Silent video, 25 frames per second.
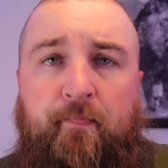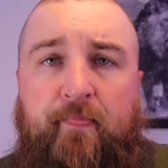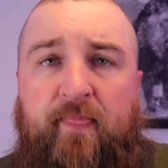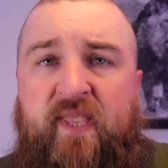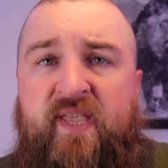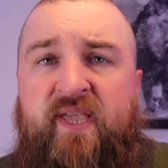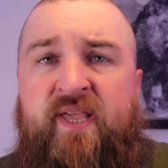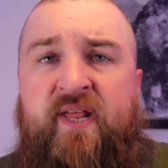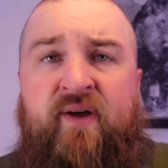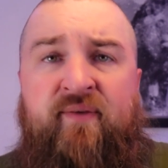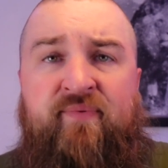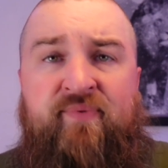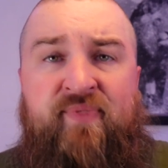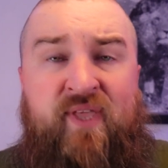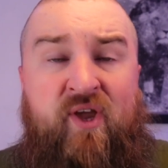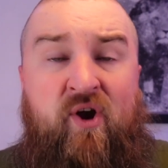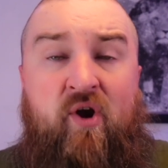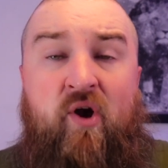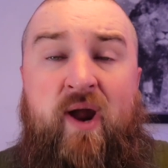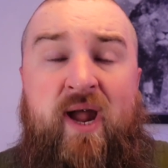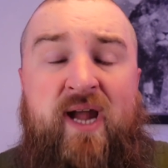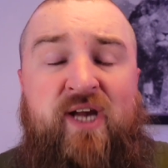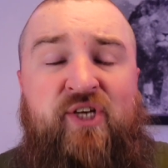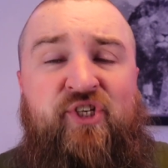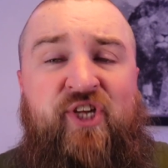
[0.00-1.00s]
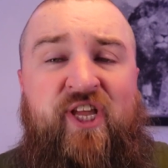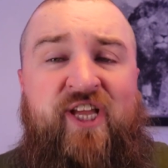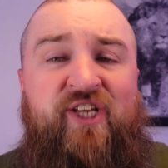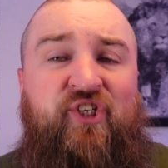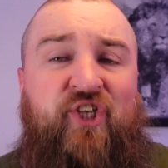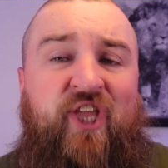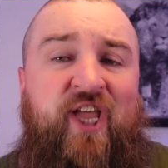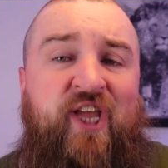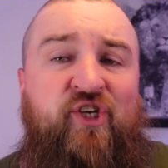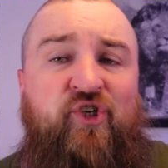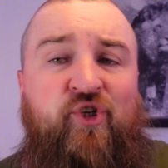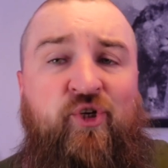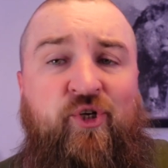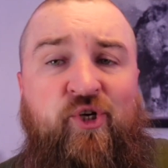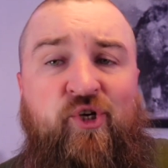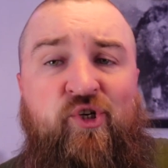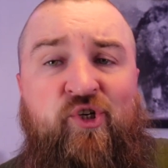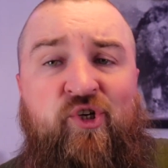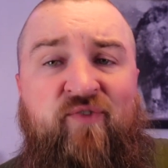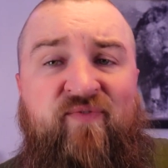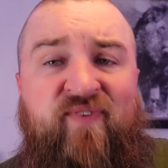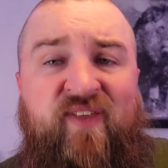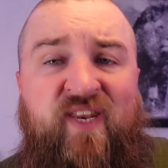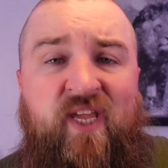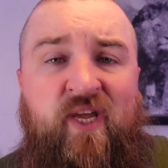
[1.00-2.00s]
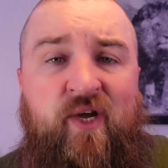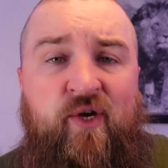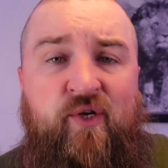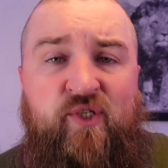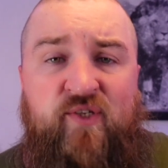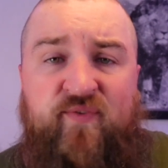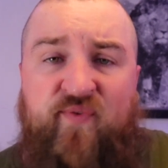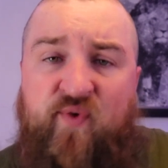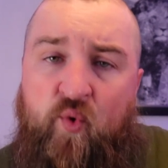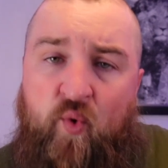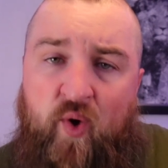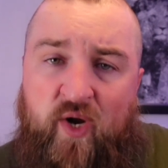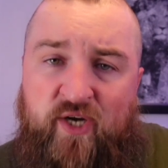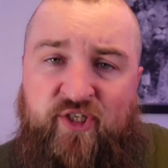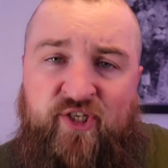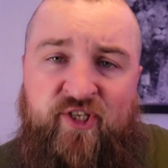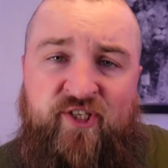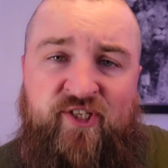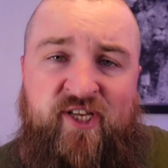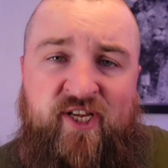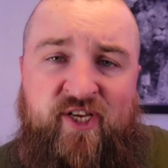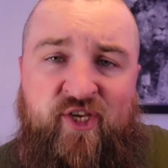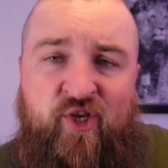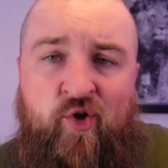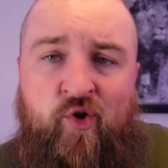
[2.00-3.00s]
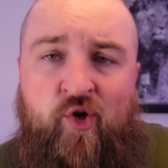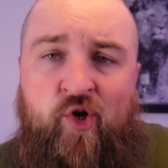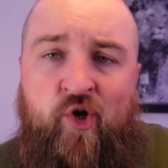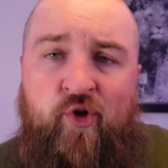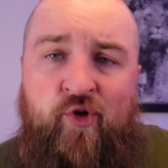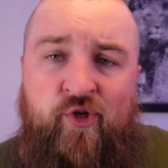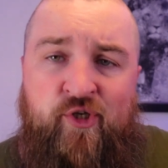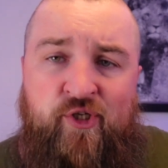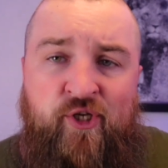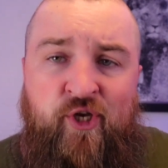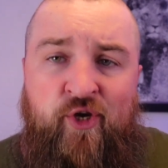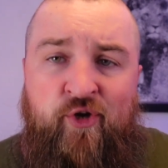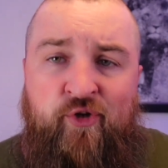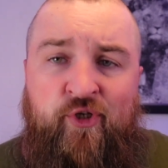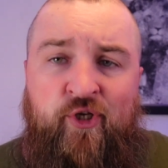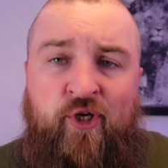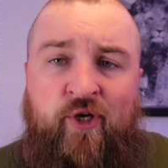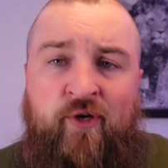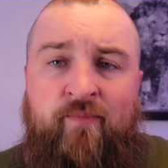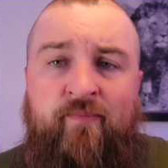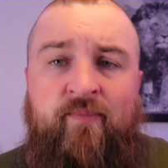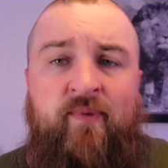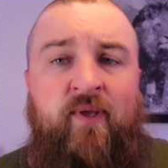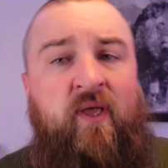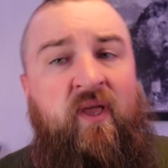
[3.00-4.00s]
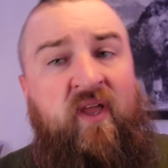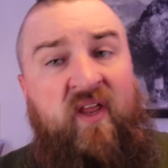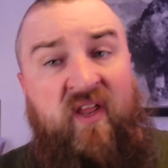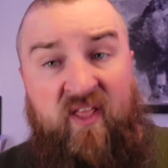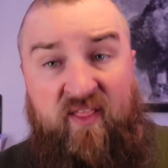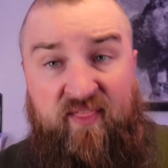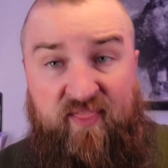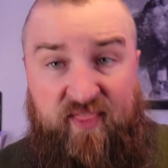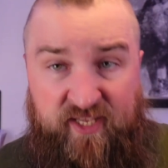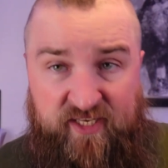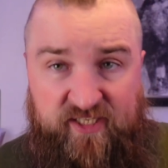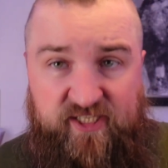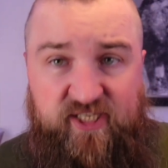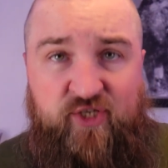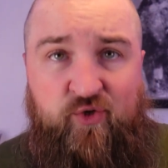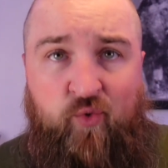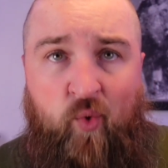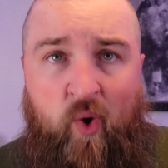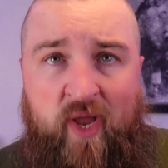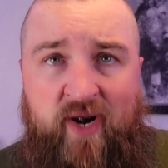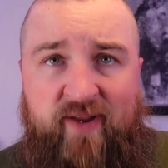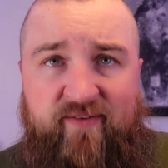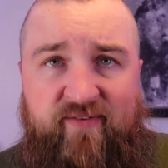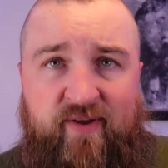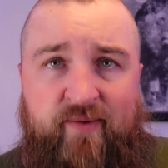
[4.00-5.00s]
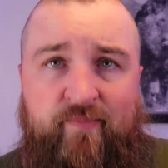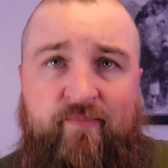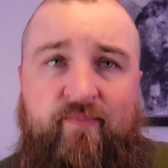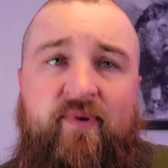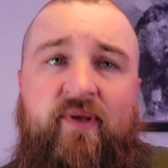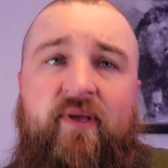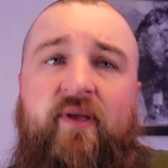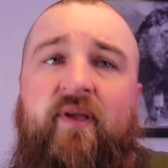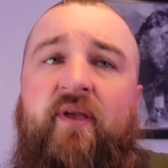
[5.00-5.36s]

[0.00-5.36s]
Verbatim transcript: You know, there are actually educational YouTube videos. If you're watching this on YouTube, this is one of them.